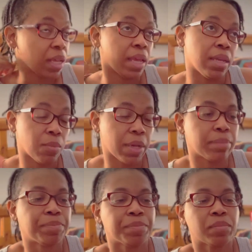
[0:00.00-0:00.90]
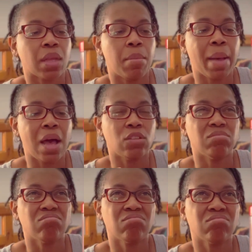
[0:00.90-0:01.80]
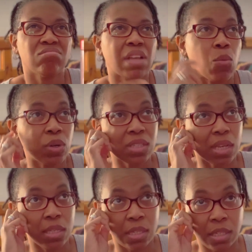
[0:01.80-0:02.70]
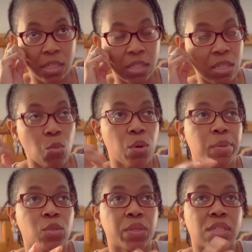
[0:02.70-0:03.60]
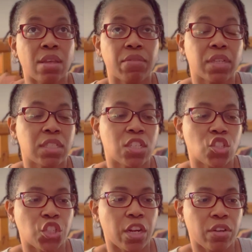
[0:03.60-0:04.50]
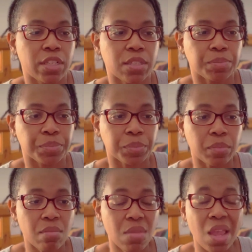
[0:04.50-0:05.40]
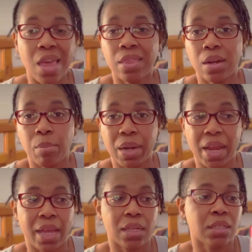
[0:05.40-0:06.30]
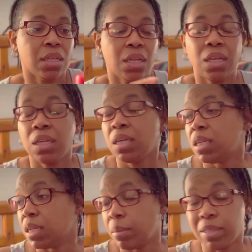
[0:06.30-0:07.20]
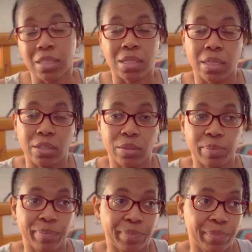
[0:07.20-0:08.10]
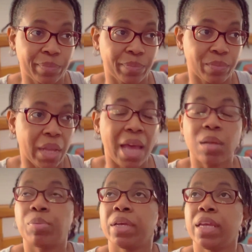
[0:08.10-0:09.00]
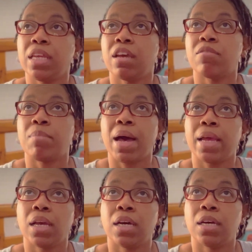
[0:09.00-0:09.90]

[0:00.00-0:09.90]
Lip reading: Anyway, about, I want to say somewhere between 7 to 10 cherries and then a banana. Let me just tell you, I didn't put any of my